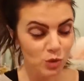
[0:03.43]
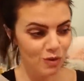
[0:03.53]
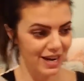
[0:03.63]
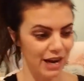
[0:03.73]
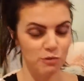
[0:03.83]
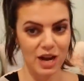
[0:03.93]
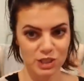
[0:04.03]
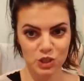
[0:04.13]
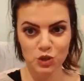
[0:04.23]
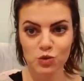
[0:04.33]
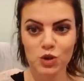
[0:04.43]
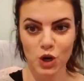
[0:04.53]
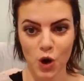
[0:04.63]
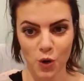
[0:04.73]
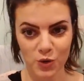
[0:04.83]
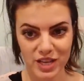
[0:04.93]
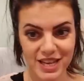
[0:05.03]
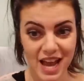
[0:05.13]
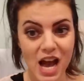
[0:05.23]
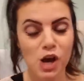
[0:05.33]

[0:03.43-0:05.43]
when I rescued Cody?